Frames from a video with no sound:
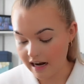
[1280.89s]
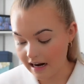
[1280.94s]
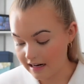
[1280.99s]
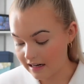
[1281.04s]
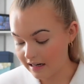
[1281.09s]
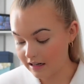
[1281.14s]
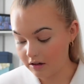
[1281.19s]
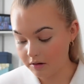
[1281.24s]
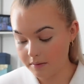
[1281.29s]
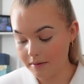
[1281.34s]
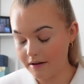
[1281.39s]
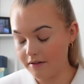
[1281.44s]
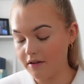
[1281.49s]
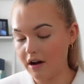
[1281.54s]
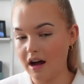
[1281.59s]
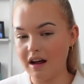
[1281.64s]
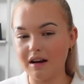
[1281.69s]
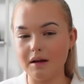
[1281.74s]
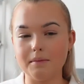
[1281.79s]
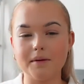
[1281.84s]
add a little bit of
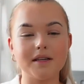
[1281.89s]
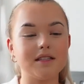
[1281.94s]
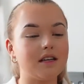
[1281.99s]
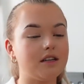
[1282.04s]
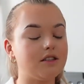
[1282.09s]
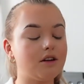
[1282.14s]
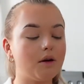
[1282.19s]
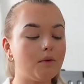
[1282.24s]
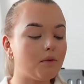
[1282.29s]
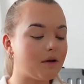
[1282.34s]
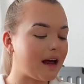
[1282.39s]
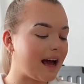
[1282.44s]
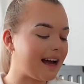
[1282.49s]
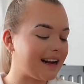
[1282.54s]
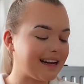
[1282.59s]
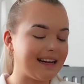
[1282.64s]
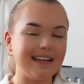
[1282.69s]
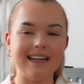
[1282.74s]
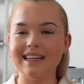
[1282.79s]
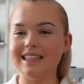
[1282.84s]
colour because I don't want to
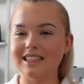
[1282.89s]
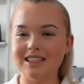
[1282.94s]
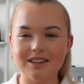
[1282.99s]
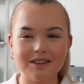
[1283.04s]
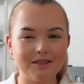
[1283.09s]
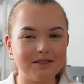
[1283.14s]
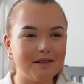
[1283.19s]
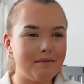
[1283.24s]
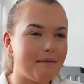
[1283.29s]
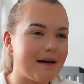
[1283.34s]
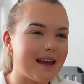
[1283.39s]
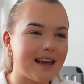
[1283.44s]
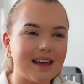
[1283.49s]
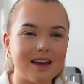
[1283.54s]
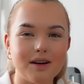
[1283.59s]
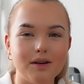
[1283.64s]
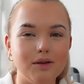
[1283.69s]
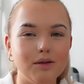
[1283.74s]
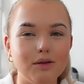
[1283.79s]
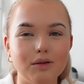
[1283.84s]
add glitter and make
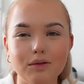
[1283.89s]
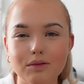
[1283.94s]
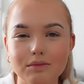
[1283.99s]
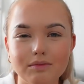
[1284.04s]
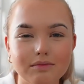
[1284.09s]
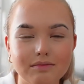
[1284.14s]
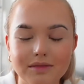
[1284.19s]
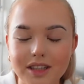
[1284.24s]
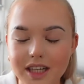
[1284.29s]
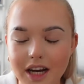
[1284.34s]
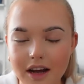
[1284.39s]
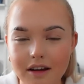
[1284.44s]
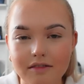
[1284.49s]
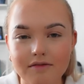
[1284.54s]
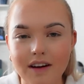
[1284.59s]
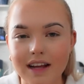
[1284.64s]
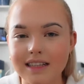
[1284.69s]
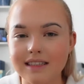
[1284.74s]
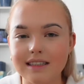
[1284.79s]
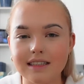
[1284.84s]
it all, you know,
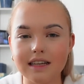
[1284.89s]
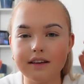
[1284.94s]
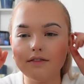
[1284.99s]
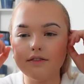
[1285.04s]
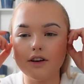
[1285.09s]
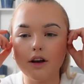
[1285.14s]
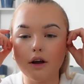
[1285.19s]
fancy for